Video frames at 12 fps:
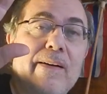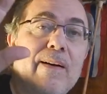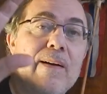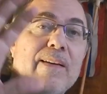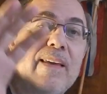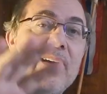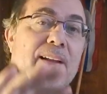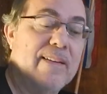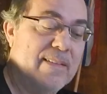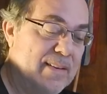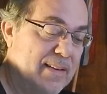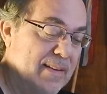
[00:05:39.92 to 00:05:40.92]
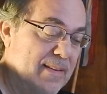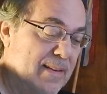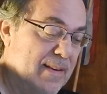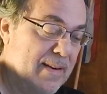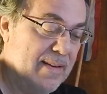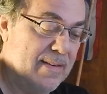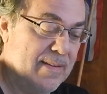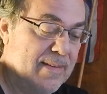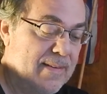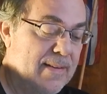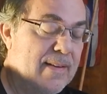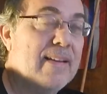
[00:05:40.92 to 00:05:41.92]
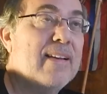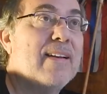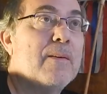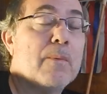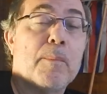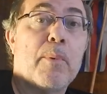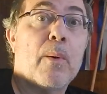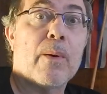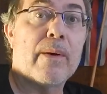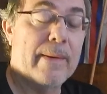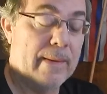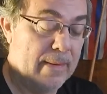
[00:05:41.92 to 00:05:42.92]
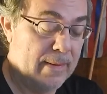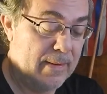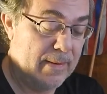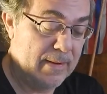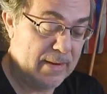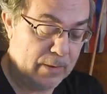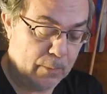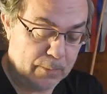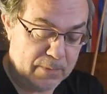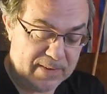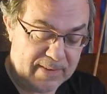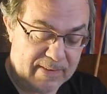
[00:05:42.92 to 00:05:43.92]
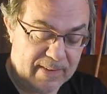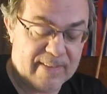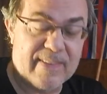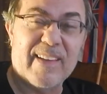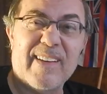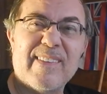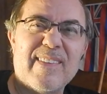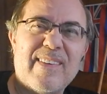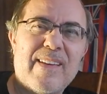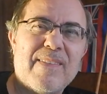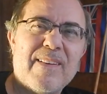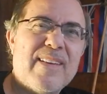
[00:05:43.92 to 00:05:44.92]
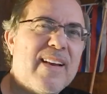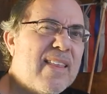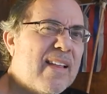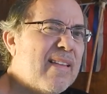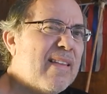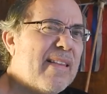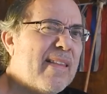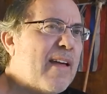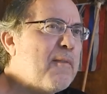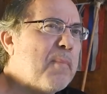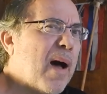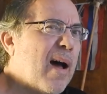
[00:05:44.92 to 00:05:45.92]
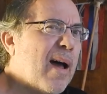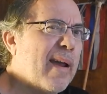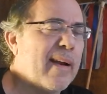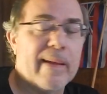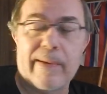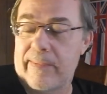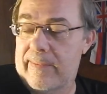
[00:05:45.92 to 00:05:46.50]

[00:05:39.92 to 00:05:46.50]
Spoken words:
archaeology report and go visit these things and see if there's anything left behind.